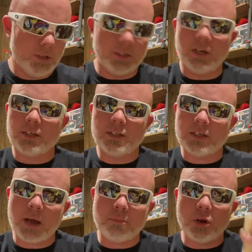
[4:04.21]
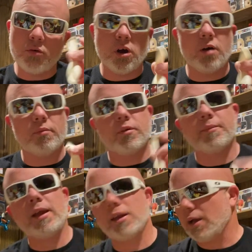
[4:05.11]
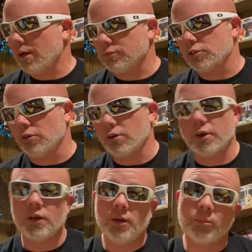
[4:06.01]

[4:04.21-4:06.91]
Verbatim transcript: that I did not blow up. Man, I'm sorry.